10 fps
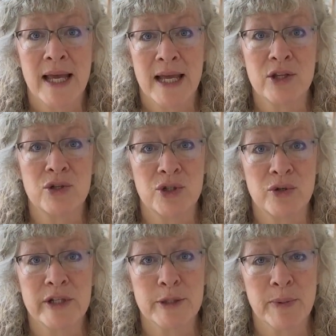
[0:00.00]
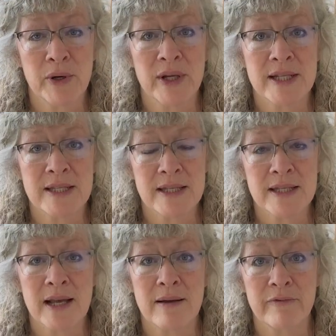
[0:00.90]
and you do experience
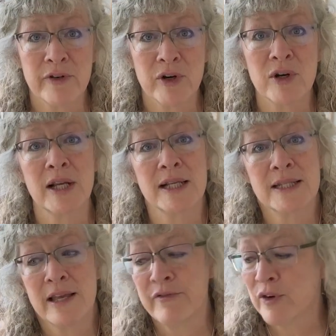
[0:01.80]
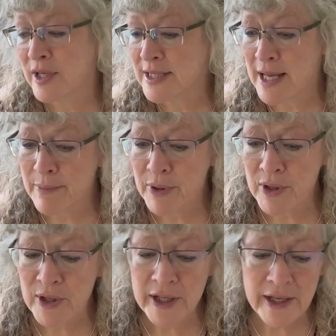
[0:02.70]
discomfort, like say for example,